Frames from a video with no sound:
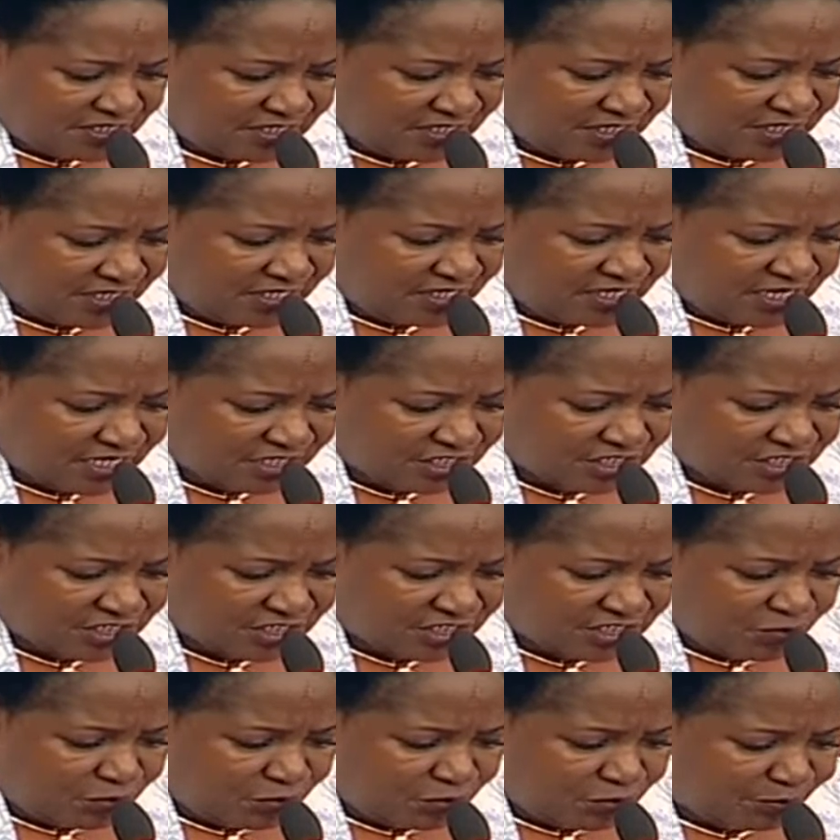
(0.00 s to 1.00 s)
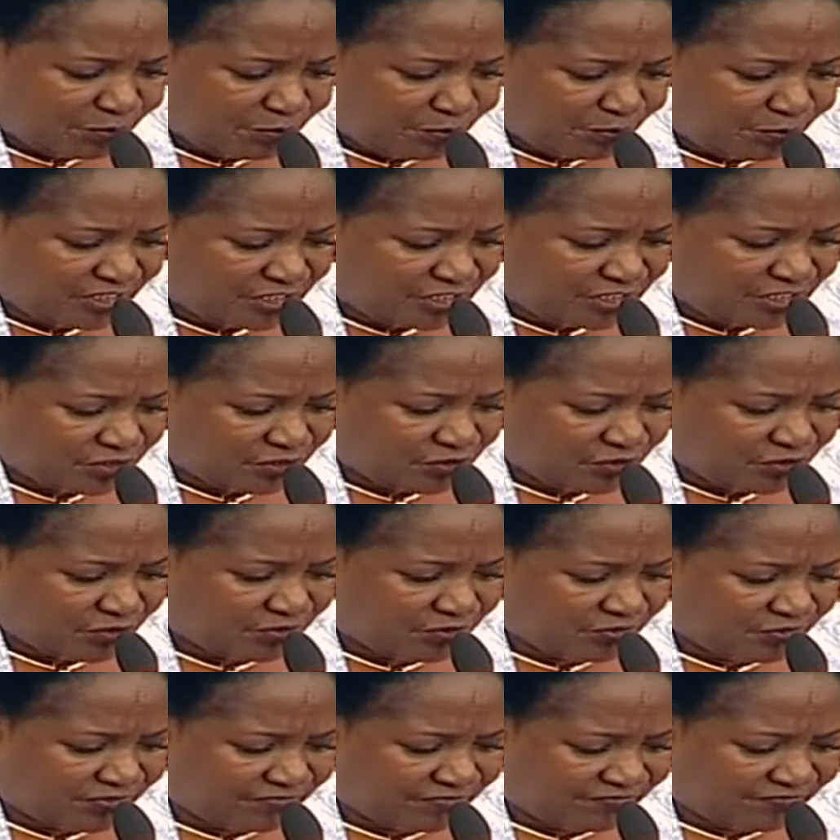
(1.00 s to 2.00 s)
the national
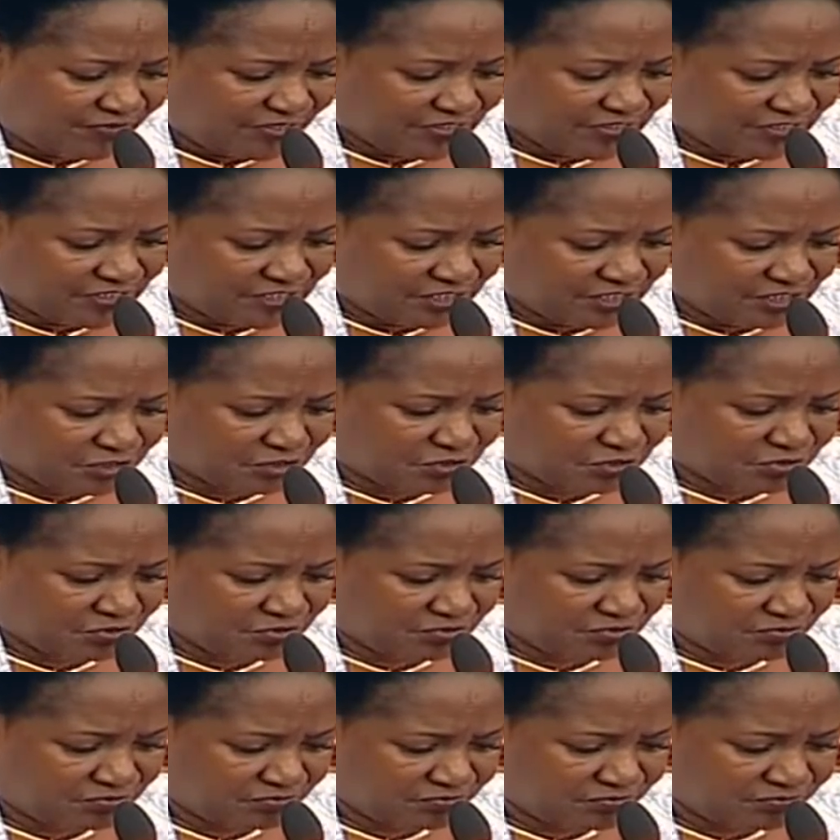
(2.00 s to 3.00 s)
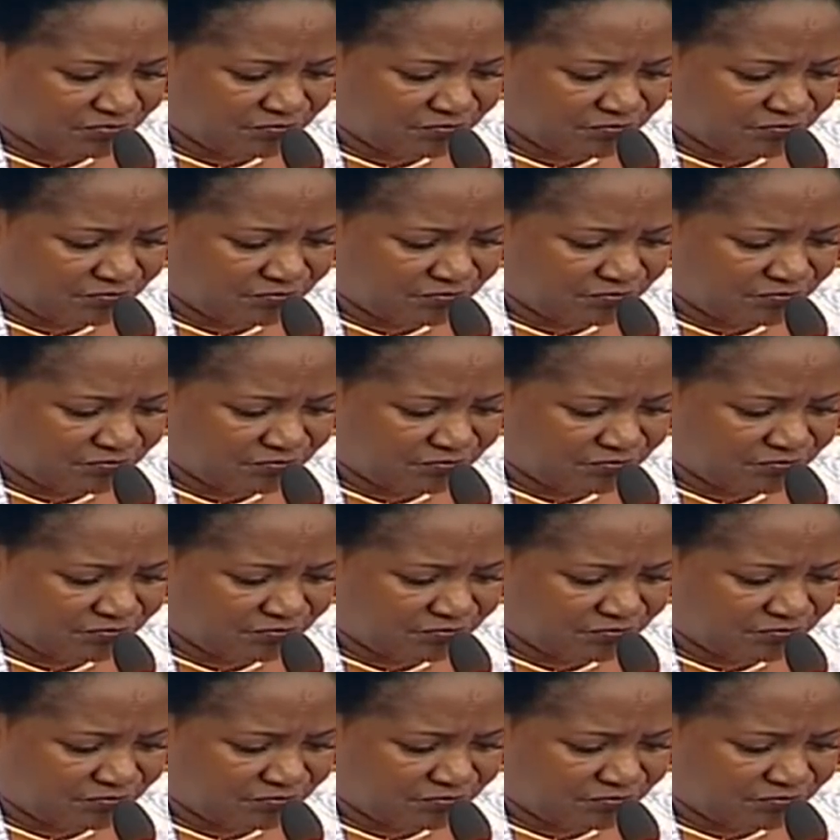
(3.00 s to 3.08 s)
political conversation